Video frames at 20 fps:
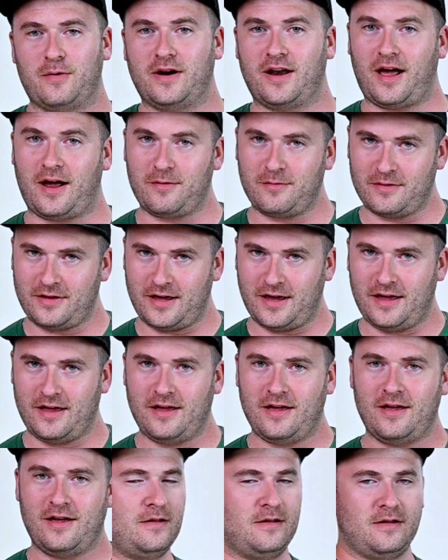done with it.
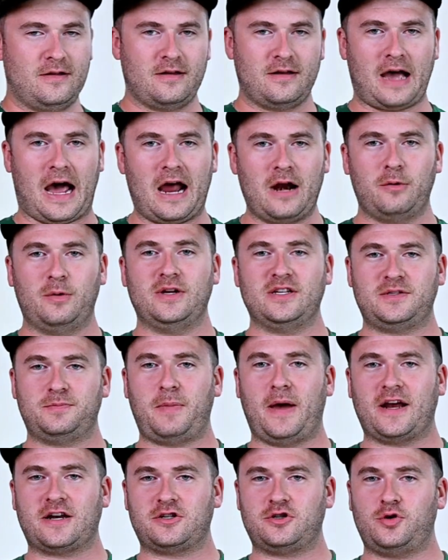How do we
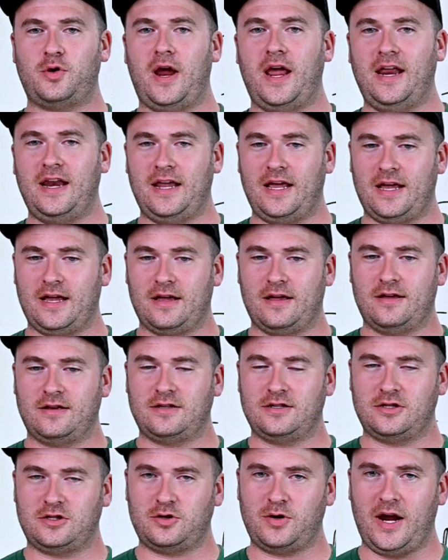expect training
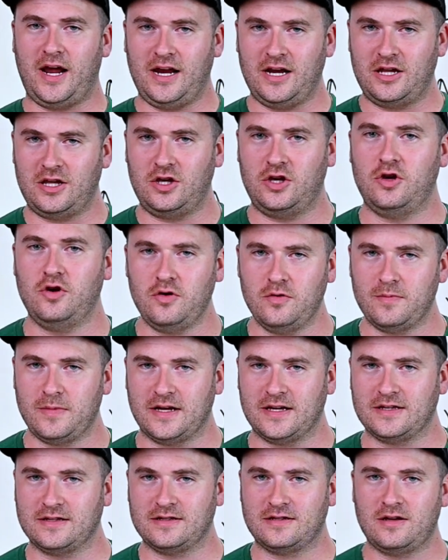to train
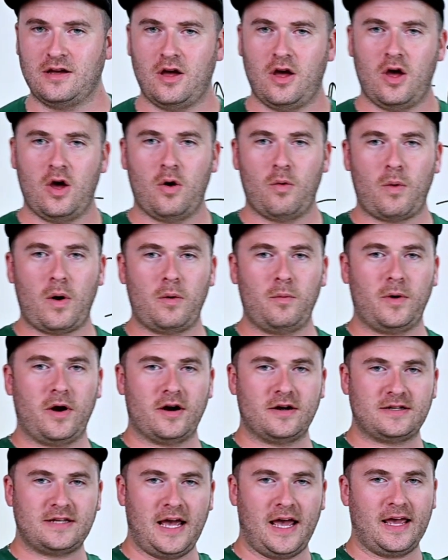humans when we are
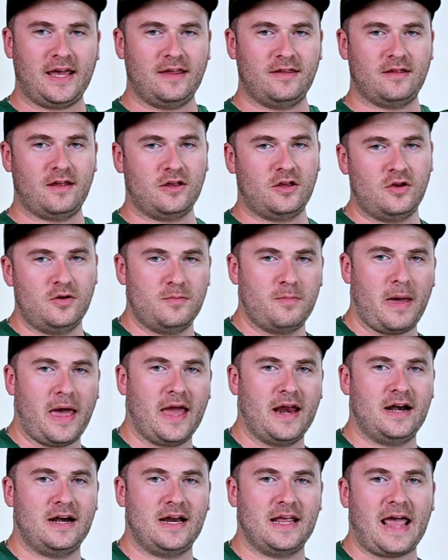taking the
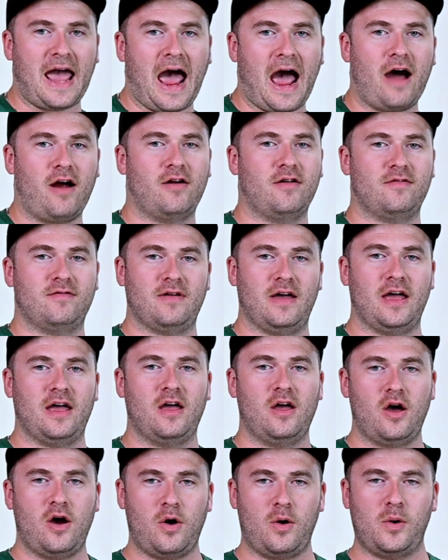humanity out of it?
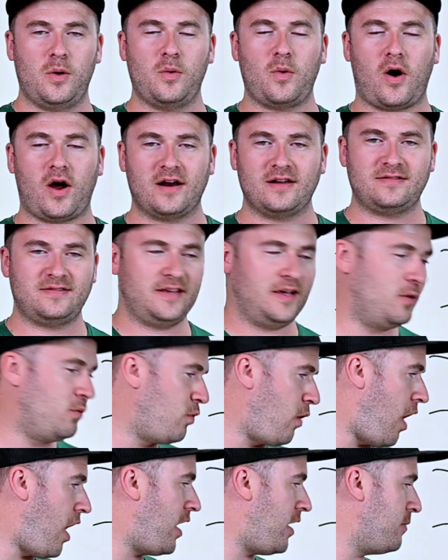We want to see
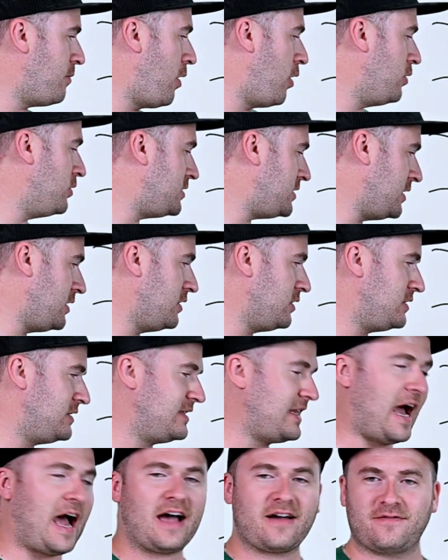raw emotion.
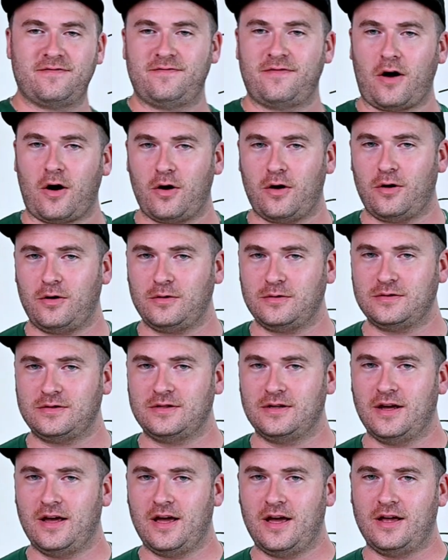Stock photos
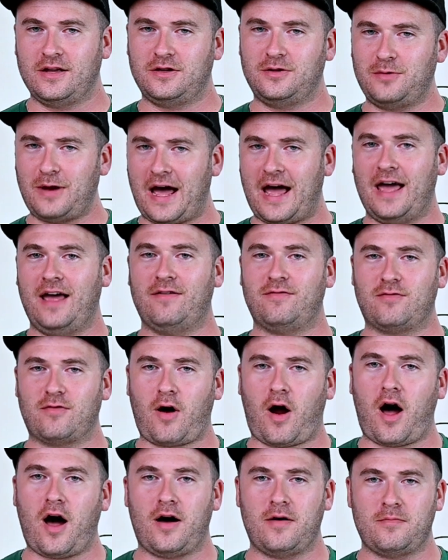do not have
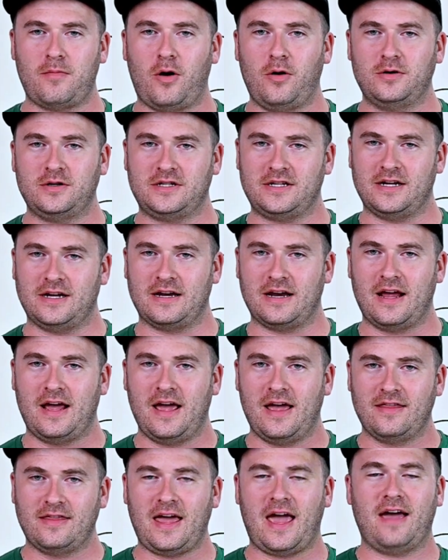raw emotion.
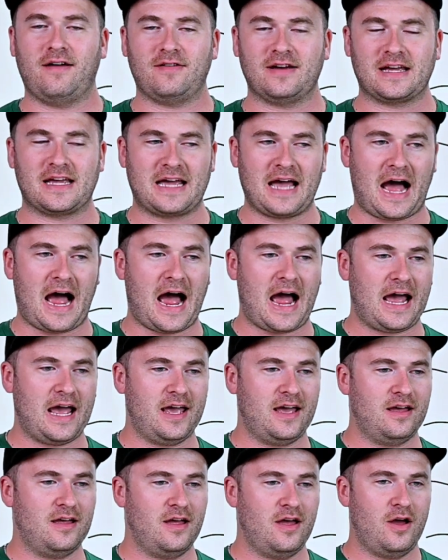They have a
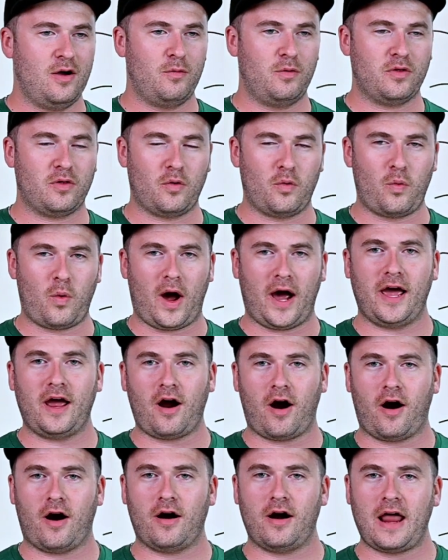guy with a white
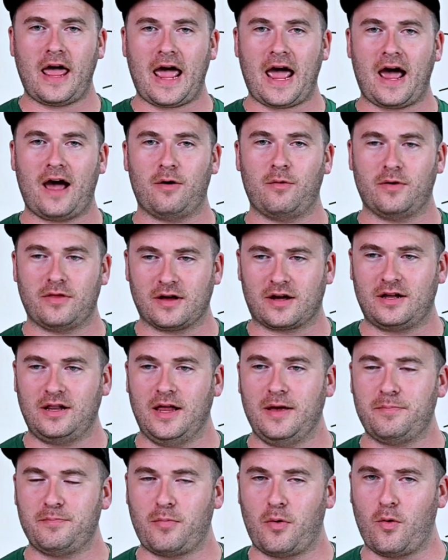hard hat, with a
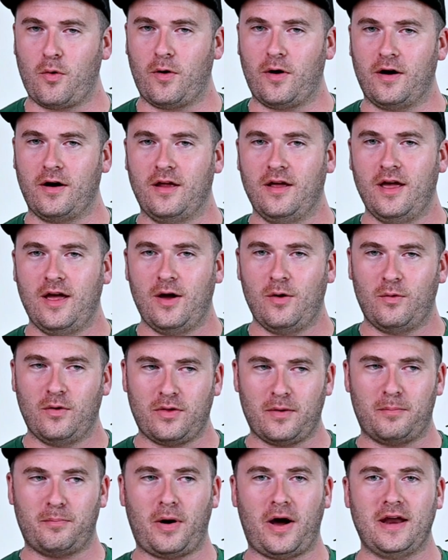clipboard, with
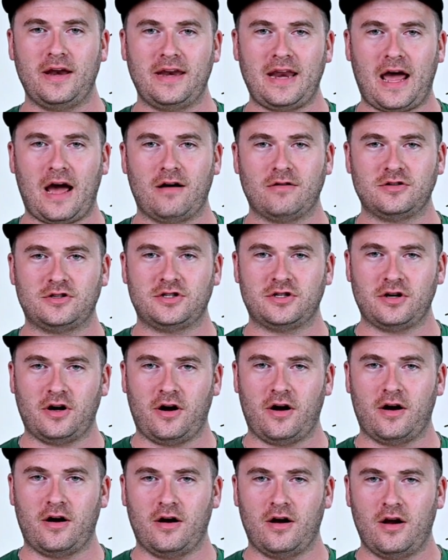a button-down
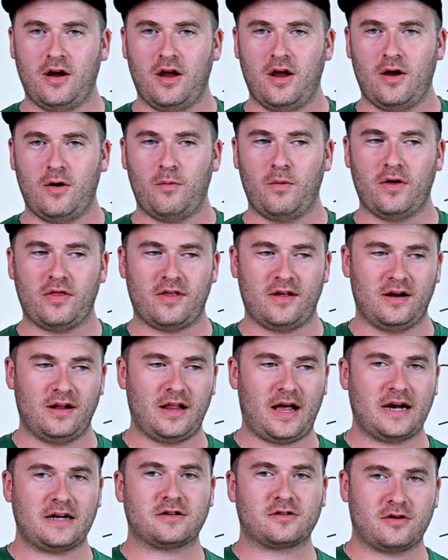shirt, with an
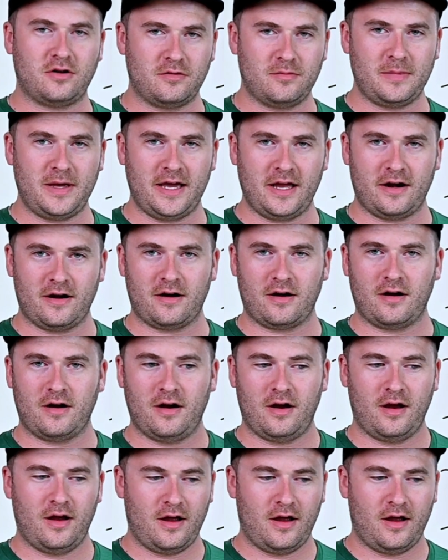electrical meter